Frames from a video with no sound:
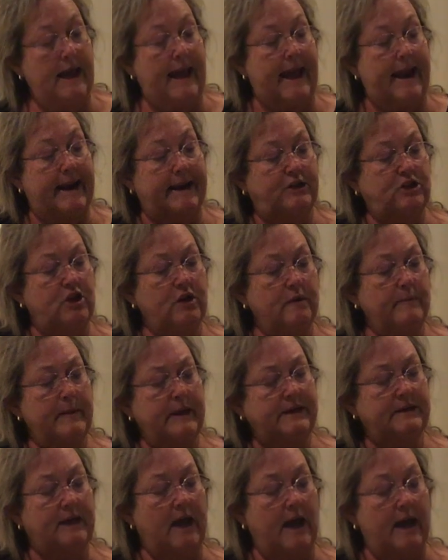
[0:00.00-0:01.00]
and I took
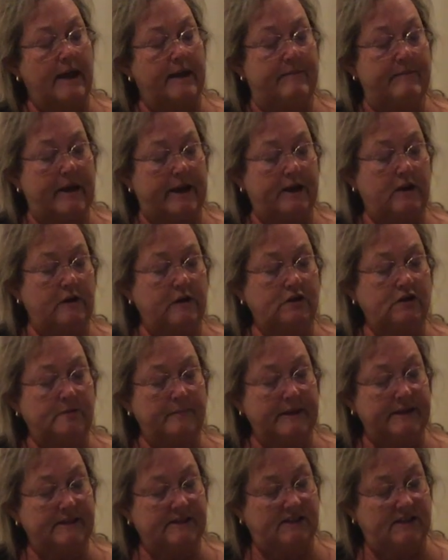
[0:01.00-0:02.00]
my time, I used
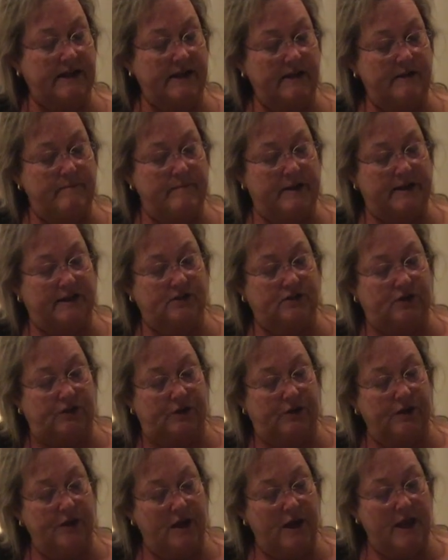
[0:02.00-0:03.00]
my stand
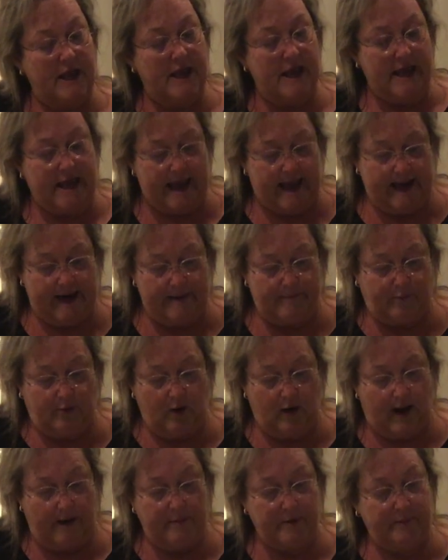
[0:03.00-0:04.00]
mixer, and it
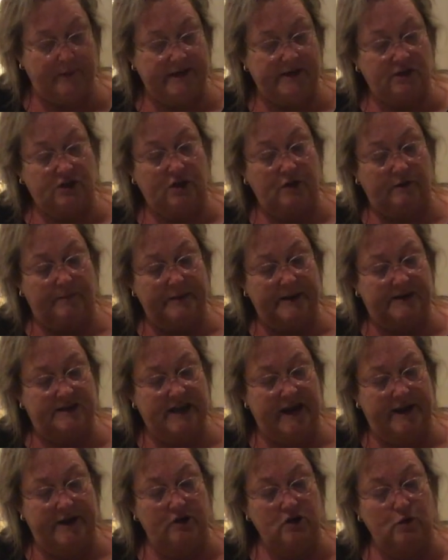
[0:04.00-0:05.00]
probably took me
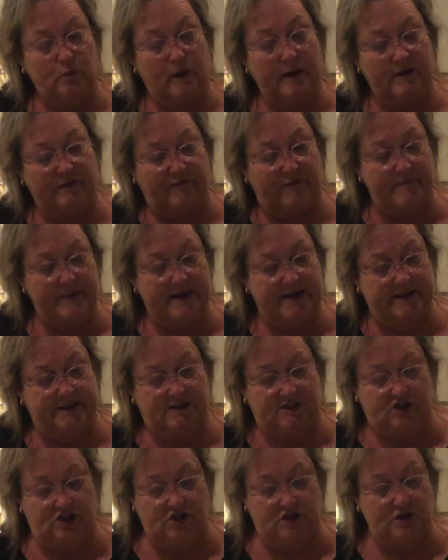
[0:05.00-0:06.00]
10 or 12
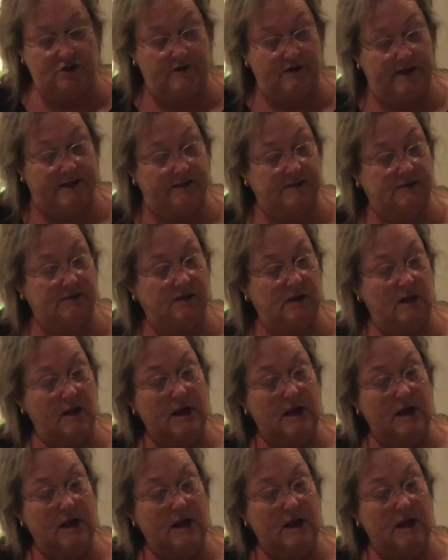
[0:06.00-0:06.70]
minutes to do this.